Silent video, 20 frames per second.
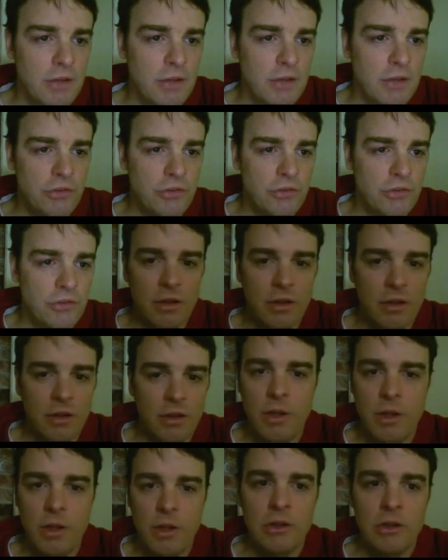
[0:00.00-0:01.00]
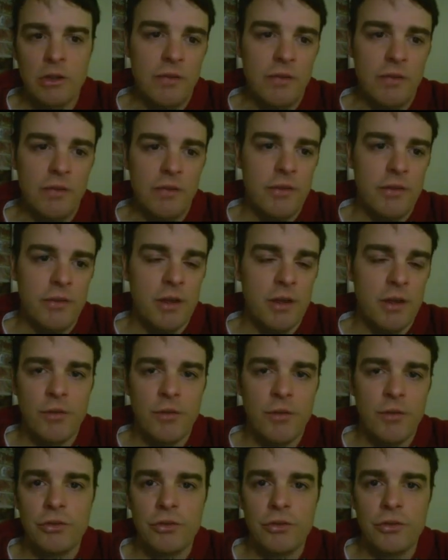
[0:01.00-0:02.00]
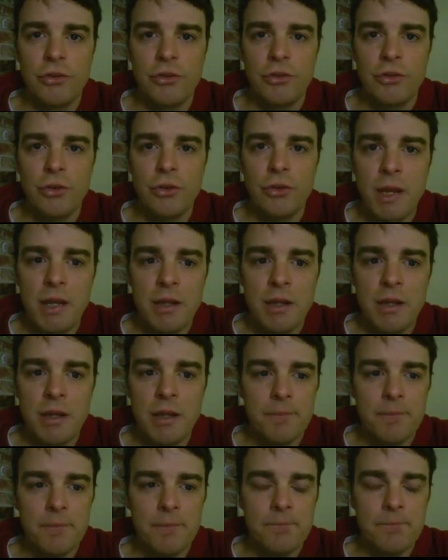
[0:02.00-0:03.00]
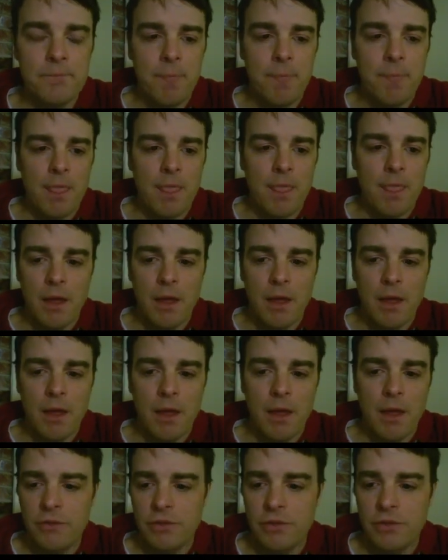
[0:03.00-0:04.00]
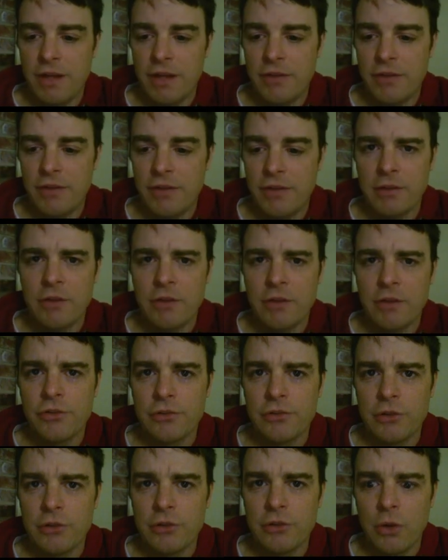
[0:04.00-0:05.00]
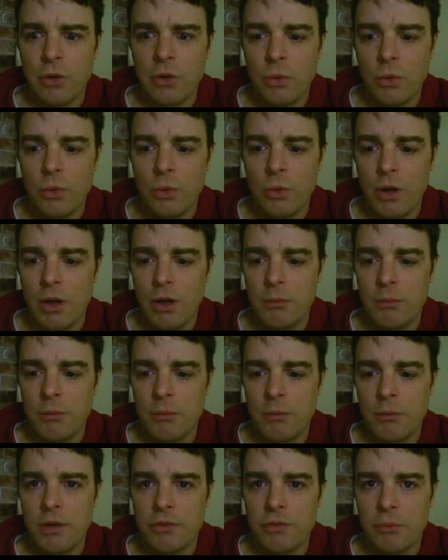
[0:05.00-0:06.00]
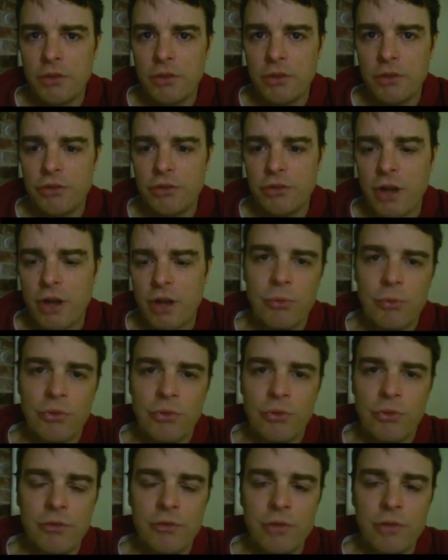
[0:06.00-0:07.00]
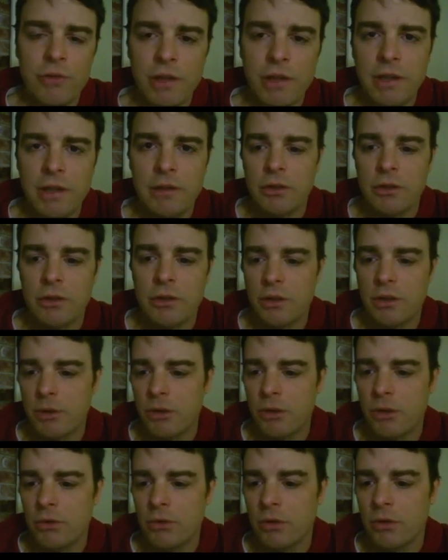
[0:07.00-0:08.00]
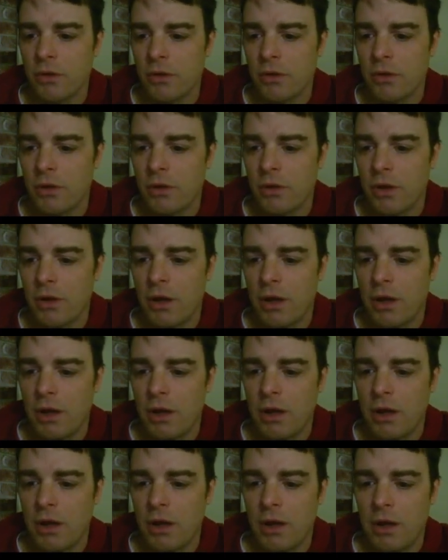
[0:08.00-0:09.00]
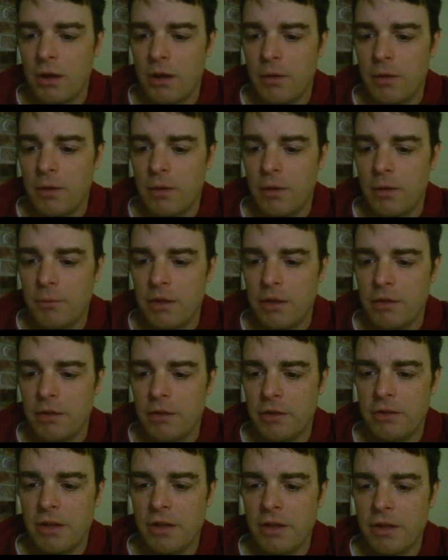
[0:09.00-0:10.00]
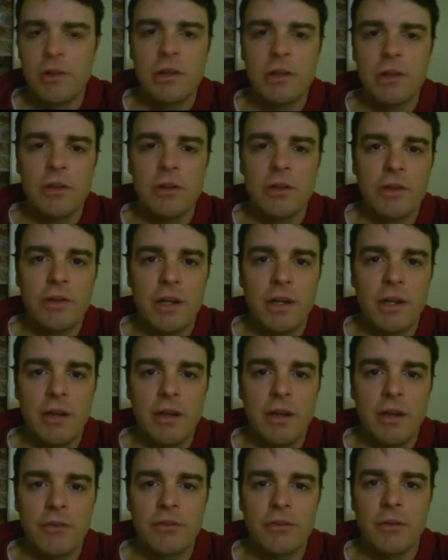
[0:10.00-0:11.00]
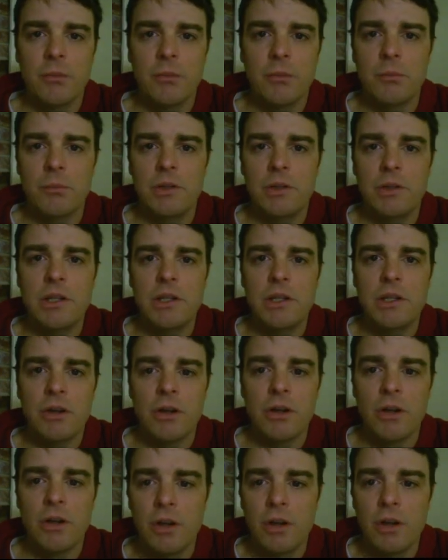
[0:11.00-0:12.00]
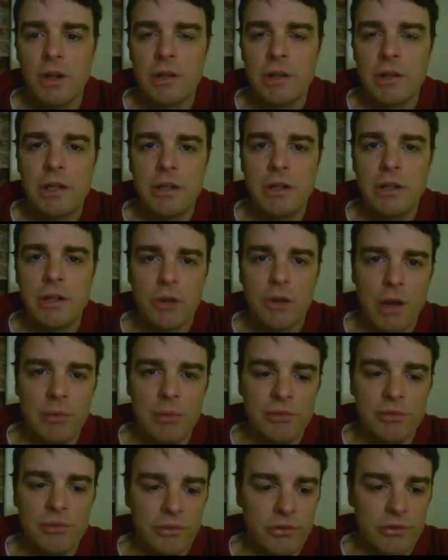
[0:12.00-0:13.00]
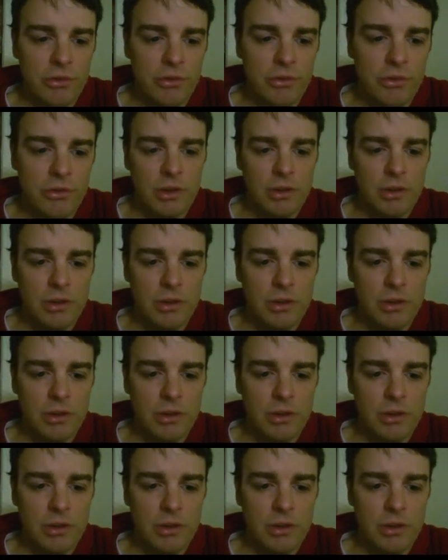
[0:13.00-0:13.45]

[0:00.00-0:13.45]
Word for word: just a quick look at the uh, version two beta. Uh, as I say, it's a little slow. Um, some interesting options I've not yet learned about. Um, it definitely looks like it has some neater, cleaner options to it,